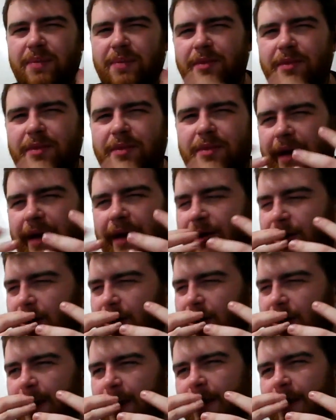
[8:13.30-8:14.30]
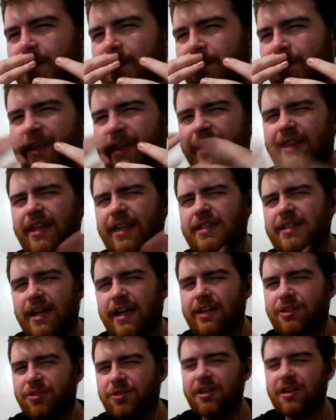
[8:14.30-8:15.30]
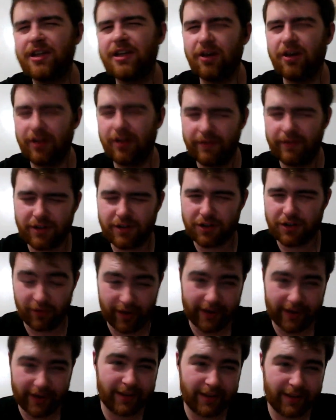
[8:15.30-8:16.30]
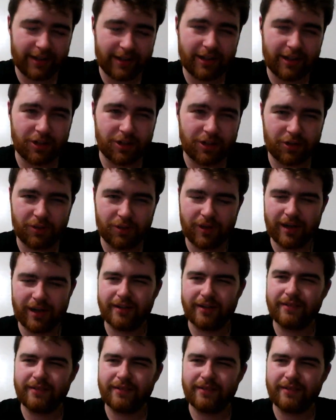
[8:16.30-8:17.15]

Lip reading: with them in the background. Like that's actually Carrie Fisher, right? They didn't do